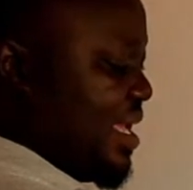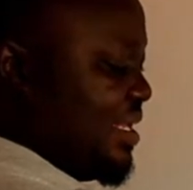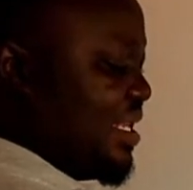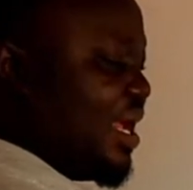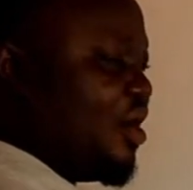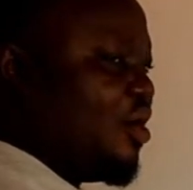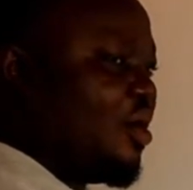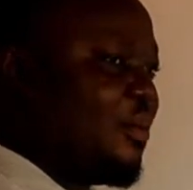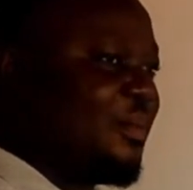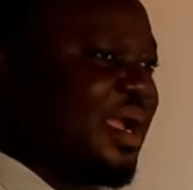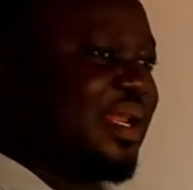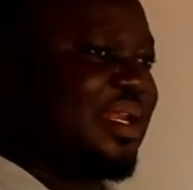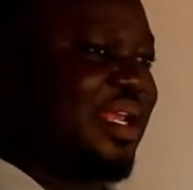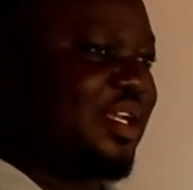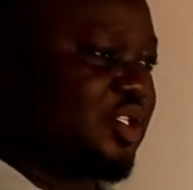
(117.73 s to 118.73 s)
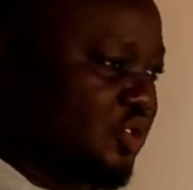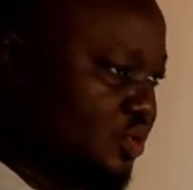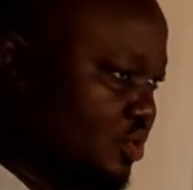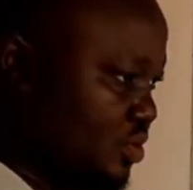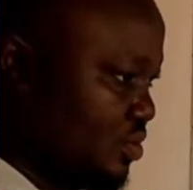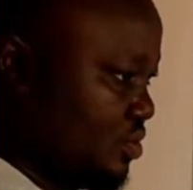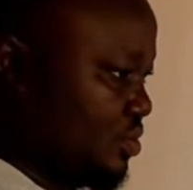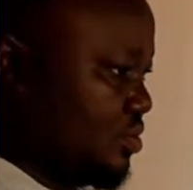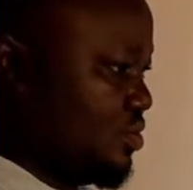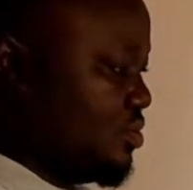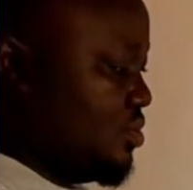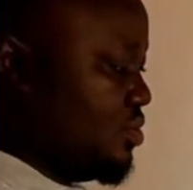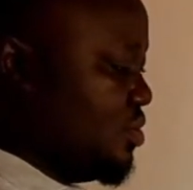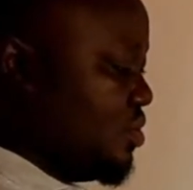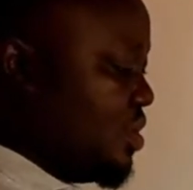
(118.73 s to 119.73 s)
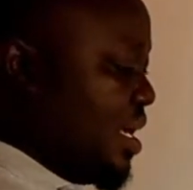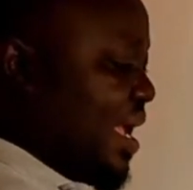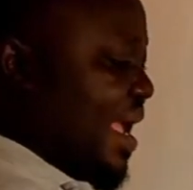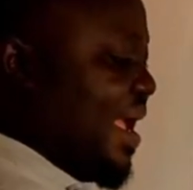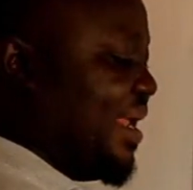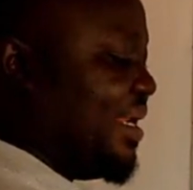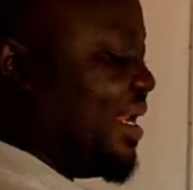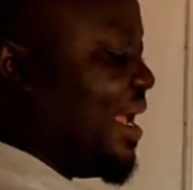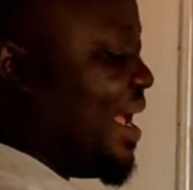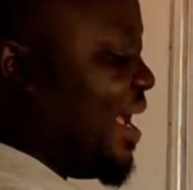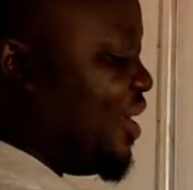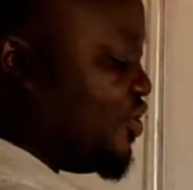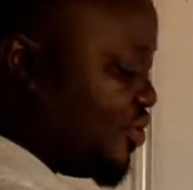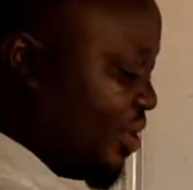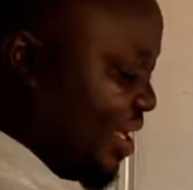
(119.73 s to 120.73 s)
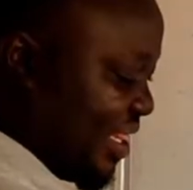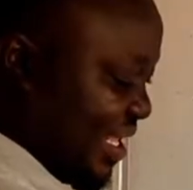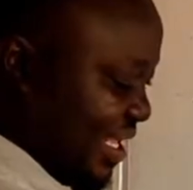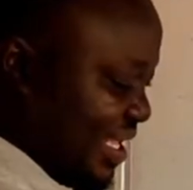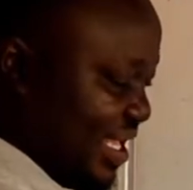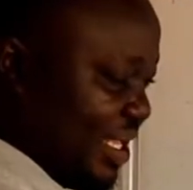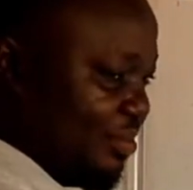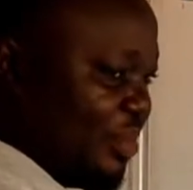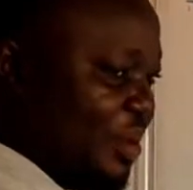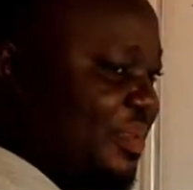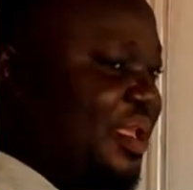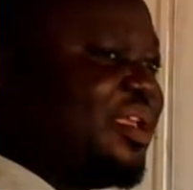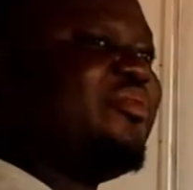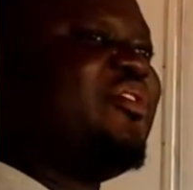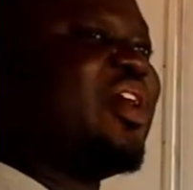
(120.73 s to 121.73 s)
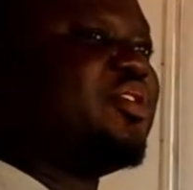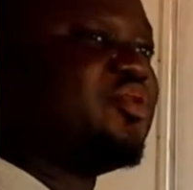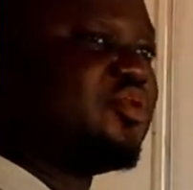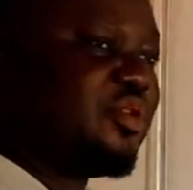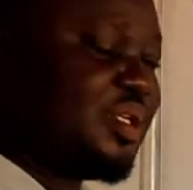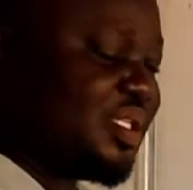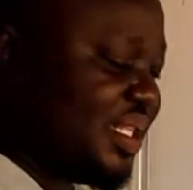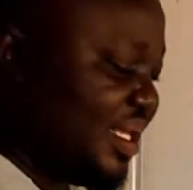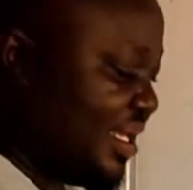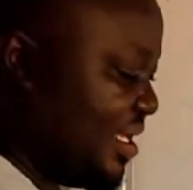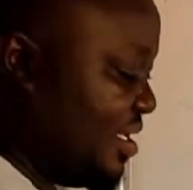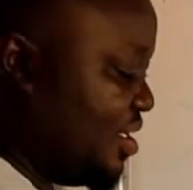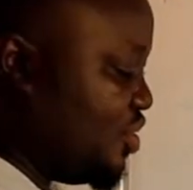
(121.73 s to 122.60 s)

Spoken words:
now on my next throw, and I throw it again, maybe if I throw it again,